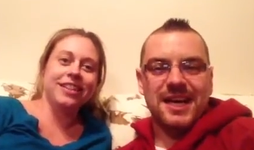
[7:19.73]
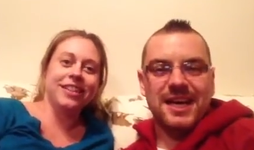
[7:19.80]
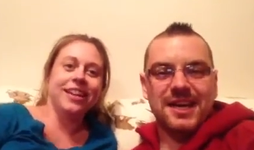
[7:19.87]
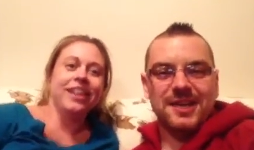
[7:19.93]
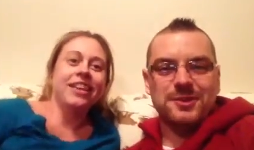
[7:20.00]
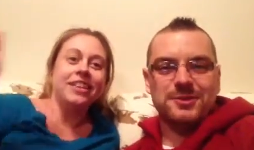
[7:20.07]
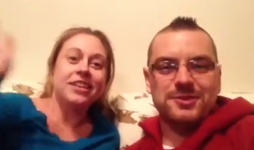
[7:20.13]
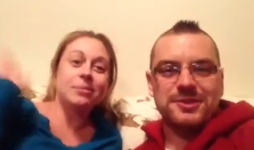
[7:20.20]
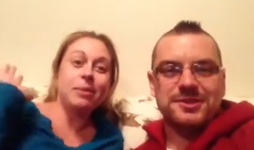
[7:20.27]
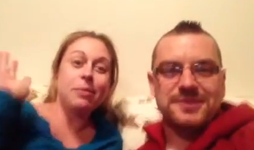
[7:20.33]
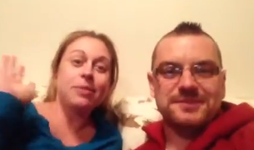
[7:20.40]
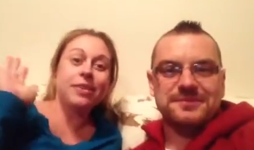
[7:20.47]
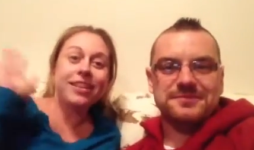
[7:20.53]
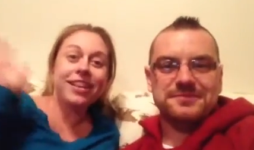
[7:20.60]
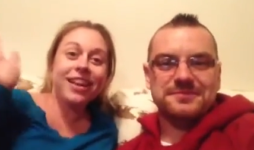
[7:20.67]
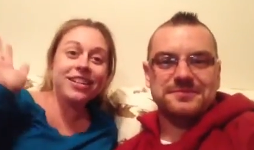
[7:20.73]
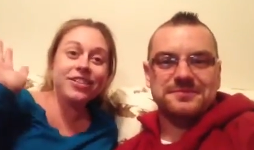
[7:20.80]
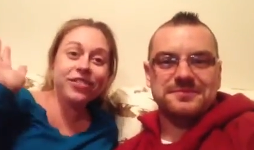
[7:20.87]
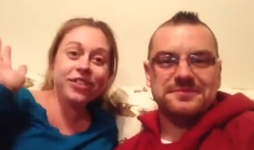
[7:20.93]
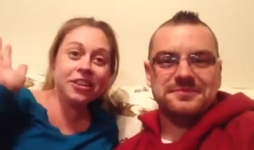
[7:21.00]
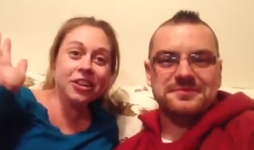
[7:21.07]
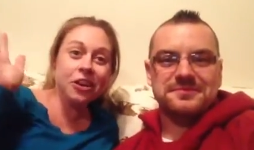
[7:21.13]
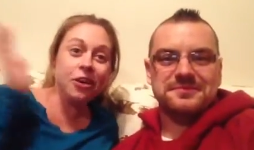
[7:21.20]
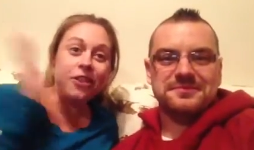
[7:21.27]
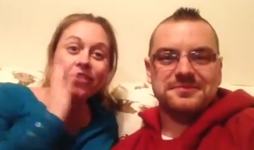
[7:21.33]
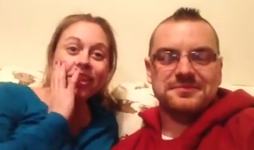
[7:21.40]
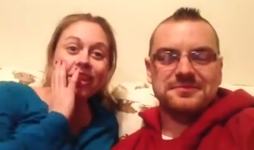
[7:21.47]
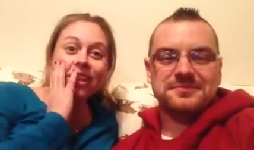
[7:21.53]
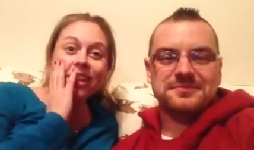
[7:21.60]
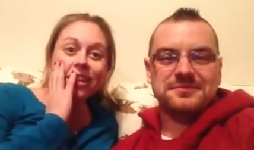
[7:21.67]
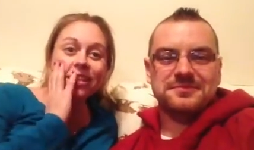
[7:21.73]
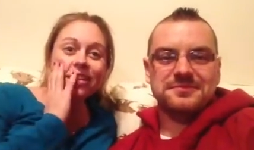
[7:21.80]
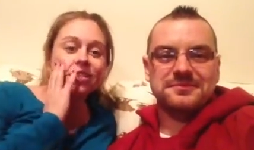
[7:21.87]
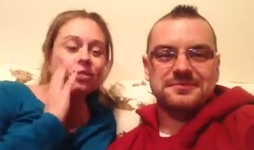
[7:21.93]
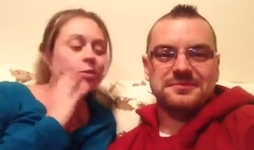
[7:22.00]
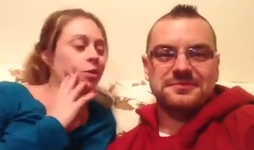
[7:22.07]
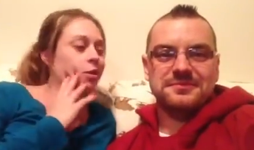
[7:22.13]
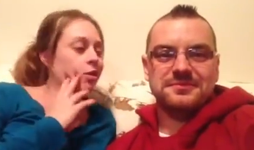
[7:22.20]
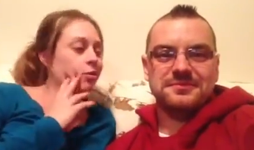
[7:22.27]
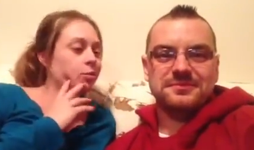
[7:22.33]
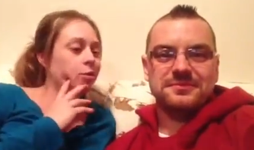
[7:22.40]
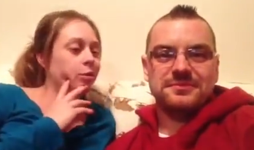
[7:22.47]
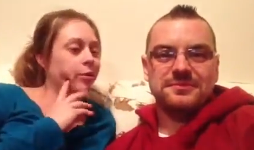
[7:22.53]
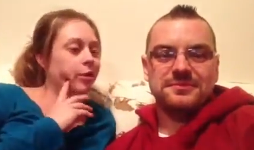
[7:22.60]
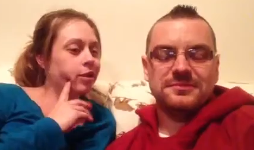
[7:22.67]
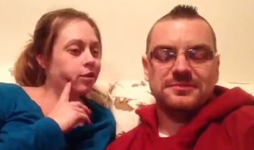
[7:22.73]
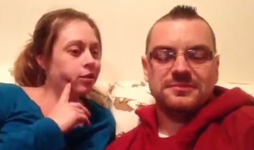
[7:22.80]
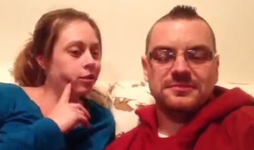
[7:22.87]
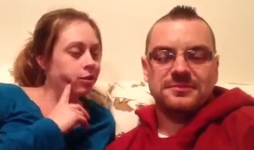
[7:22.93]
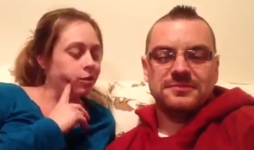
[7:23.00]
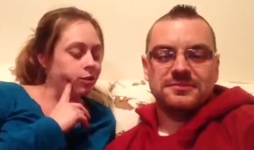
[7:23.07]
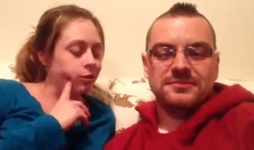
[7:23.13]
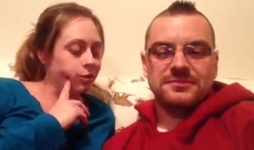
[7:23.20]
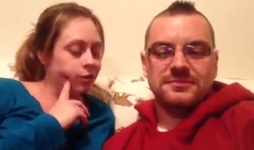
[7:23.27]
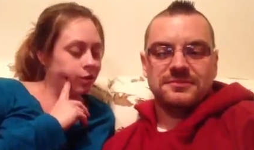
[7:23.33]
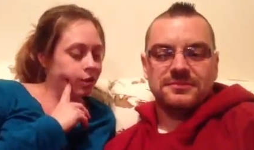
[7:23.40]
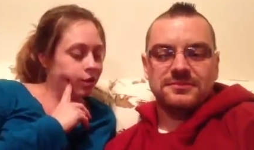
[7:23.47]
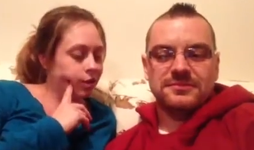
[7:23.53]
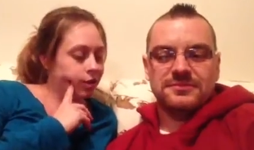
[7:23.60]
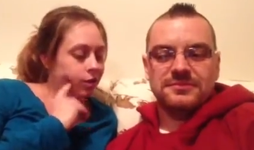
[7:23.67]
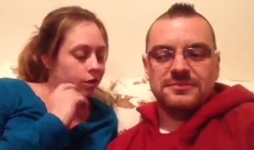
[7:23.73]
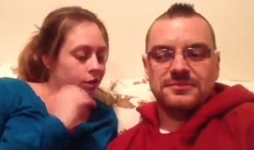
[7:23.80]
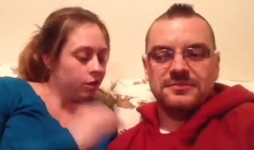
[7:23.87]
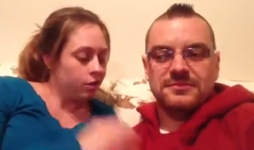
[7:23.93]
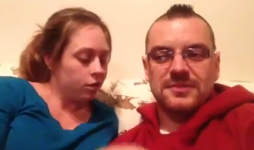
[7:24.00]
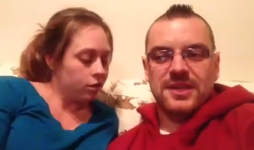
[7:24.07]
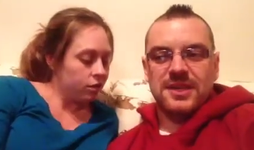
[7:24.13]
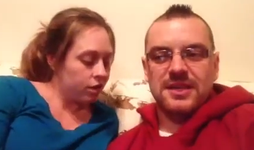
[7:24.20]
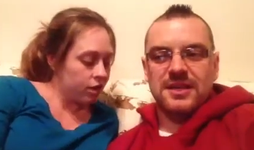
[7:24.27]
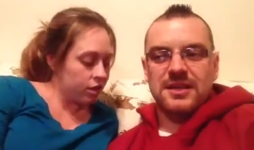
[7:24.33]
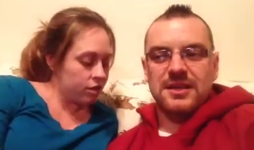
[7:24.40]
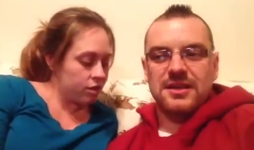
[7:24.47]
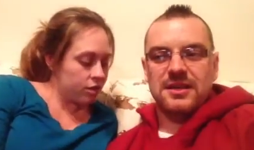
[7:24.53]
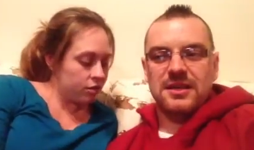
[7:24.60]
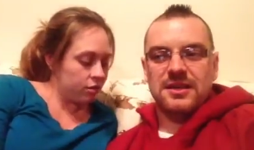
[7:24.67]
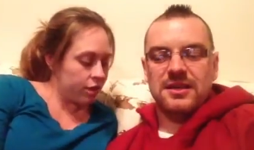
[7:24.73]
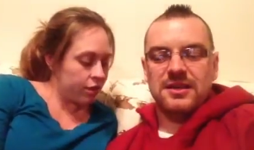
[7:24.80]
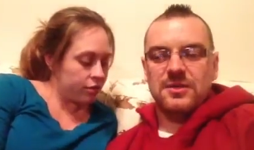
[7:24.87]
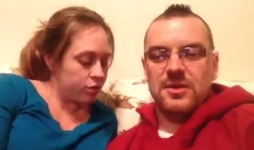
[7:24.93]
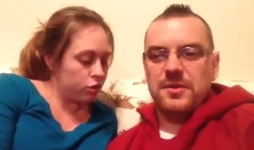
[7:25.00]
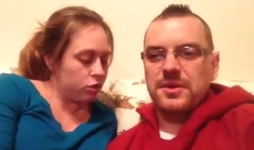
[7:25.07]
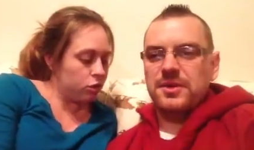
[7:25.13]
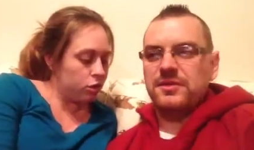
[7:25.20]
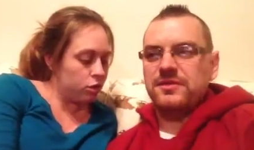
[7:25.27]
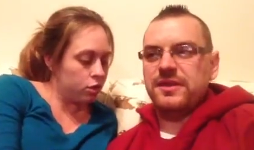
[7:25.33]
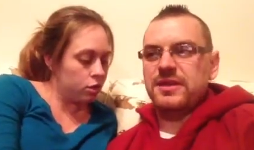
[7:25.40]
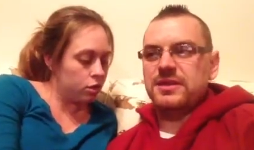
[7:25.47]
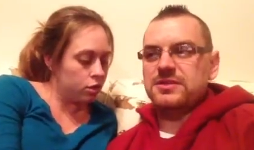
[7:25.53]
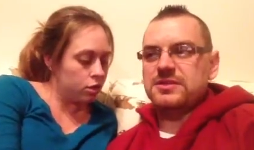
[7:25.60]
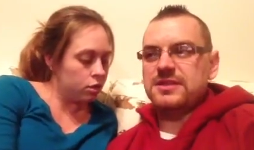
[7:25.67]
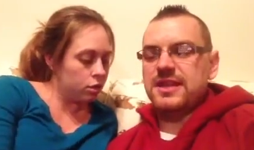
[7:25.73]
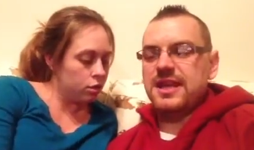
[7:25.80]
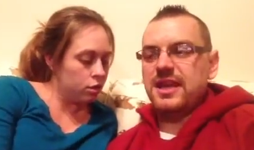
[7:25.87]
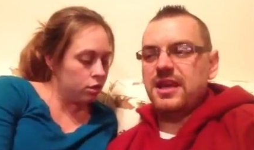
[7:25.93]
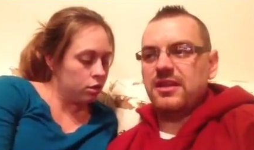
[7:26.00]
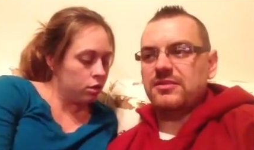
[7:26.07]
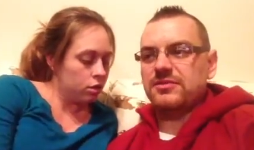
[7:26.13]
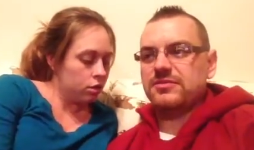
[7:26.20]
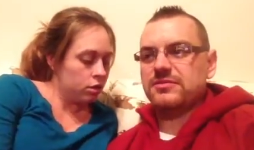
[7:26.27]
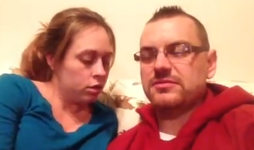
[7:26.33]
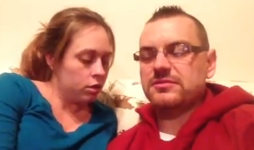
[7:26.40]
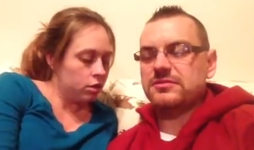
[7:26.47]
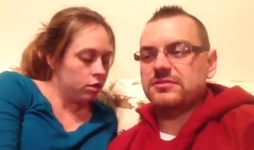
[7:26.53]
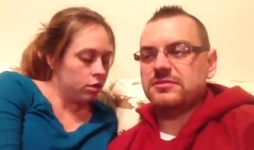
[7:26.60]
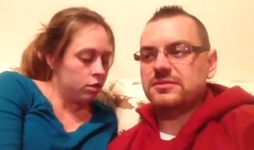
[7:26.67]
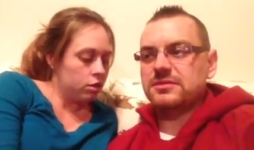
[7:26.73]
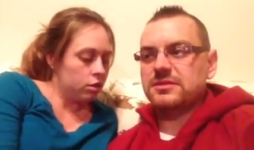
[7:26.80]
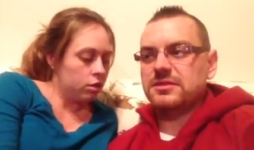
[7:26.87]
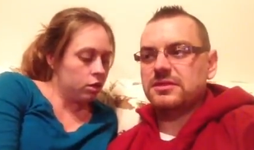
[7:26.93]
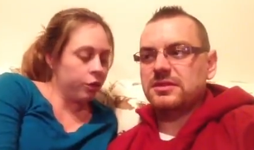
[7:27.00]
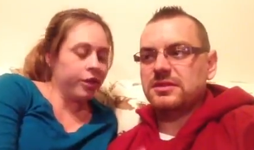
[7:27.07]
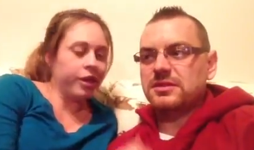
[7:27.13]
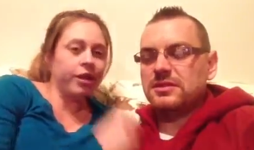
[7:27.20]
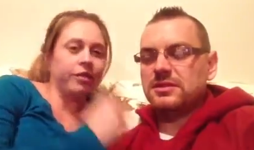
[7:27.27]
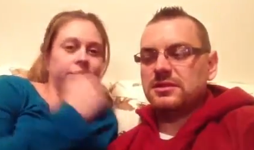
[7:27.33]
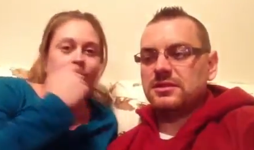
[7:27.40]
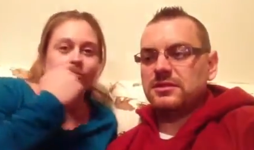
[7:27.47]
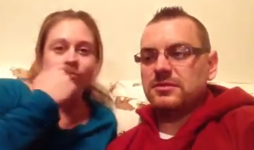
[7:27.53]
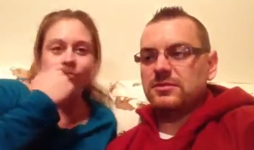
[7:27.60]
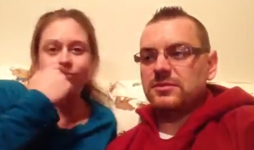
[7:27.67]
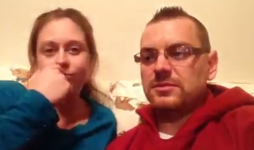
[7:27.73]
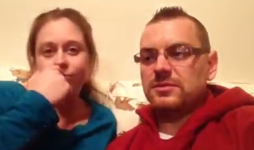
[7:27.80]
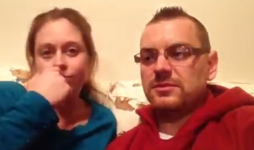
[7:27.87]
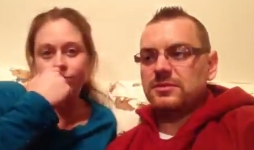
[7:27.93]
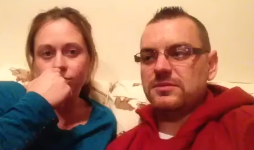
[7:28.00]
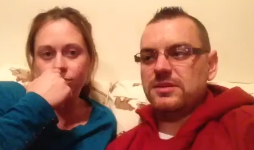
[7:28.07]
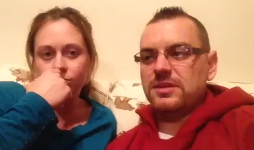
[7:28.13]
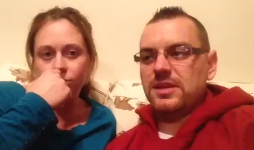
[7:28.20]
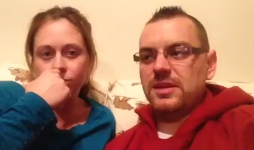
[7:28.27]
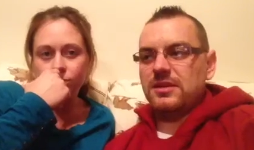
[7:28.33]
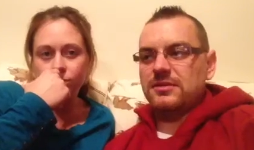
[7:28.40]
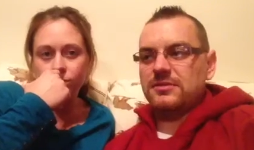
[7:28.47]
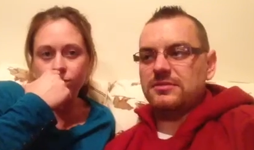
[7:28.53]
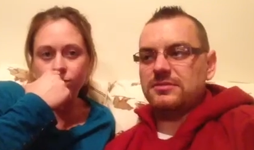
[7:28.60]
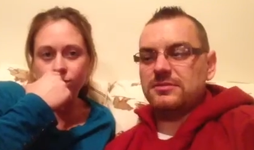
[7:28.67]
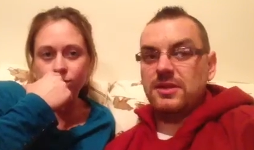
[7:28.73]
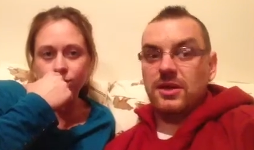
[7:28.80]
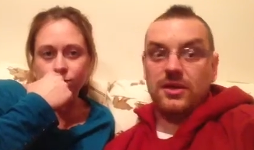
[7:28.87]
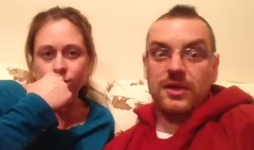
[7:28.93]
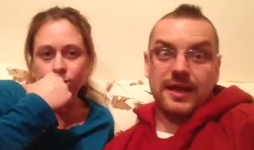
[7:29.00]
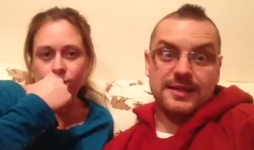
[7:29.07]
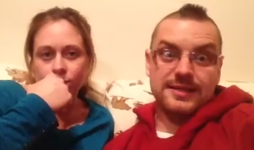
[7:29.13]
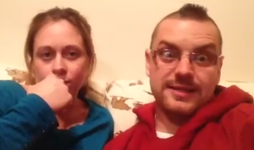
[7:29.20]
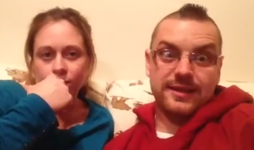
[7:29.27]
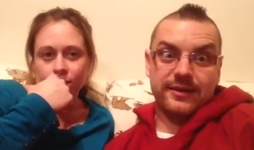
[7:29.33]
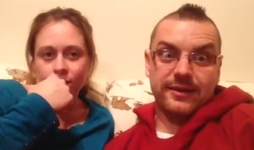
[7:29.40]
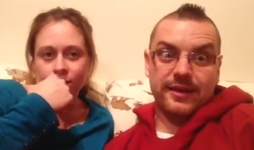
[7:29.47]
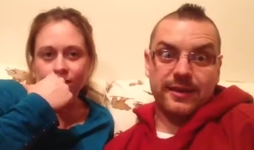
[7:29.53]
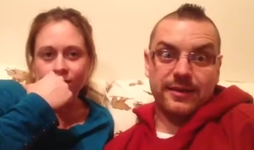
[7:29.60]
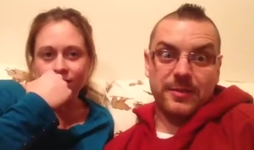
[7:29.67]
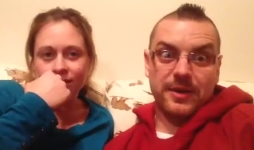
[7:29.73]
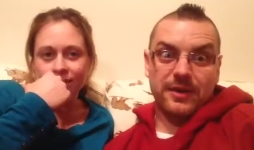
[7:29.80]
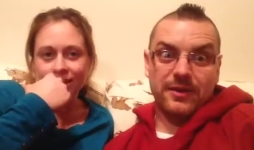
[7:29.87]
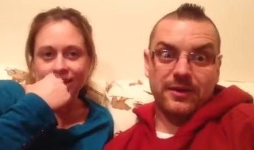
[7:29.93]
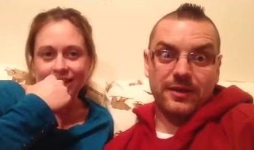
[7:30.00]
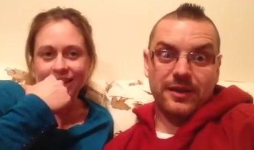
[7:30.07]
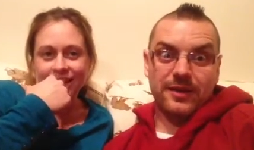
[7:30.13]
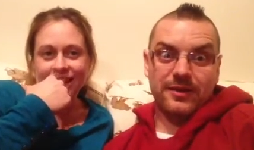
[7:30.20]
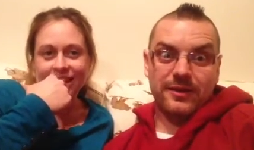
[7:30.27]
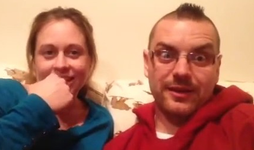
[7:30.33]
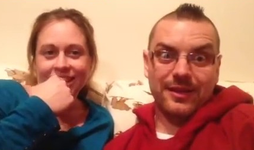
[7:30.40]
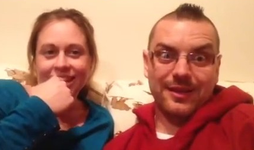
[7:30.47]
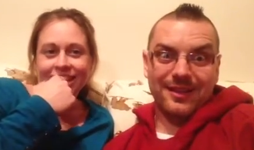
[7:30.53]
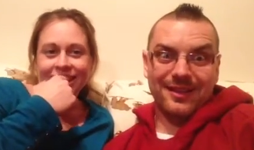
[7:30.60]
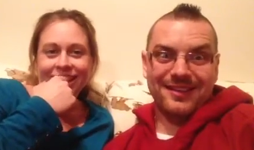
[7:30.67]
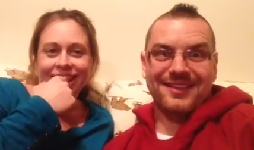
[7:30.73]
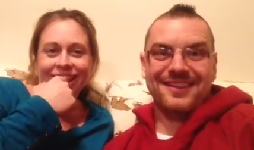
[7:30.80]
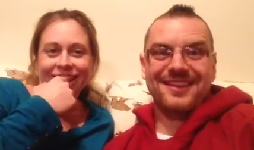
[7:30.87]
Speaker 1: Adios. This might be the last video. If it is, well, oh no, then what are we gonna do? Kingston arrives. Well, we're gonna do
Speaker 2: videos the day of. Oh yeah. Well, you know, no like staring down the barrel of the gun or anything,